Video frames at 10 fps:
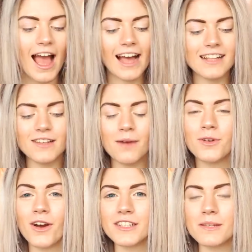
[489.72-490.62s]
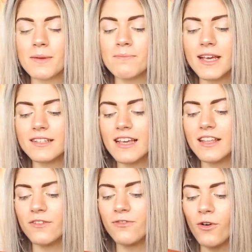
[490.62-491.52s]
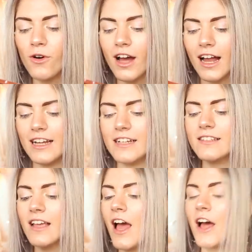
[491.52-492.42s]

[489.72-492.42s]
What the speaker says: And I'm going to be mixing the four colors.